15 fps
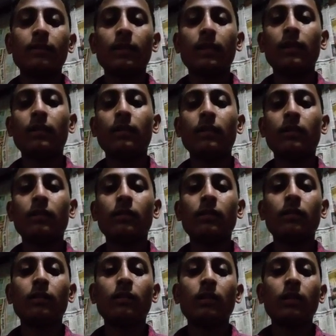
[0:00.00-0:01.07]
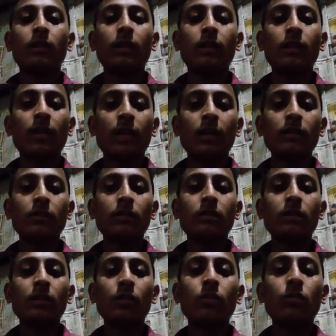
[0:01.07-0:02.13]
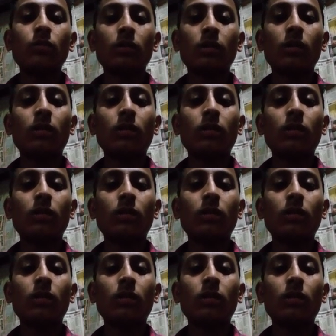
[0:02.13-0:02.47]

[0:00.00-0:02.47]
then it can save